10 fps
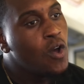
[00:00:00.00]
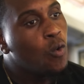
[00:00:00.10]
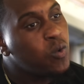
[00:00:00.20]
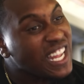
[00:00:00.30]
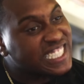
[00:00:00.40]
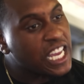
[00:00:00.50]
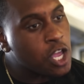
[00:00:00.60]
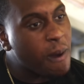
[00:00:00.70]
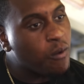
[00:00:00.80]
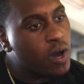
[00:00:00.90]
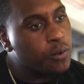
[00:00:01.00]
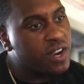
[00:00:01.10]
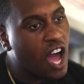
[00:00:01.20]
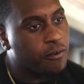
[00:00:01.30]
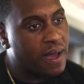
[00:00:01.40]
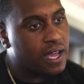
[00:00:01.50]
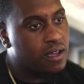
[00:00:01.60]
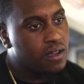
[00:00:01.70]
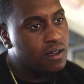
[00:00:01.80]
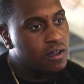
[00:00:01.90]
What I tell you about wandering off,
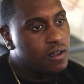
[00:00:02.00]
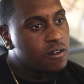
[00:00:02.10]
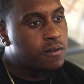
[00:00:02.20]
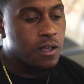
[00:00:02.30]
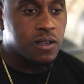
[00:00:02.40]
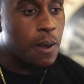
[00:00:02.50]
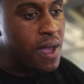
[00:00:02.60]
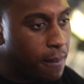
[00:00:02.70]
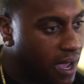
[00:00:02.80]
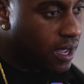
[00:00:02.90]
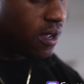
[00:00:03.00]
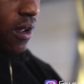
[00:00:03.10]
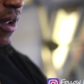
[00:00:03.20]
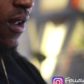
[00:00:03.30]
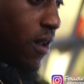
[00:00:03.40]
man? Come on, man.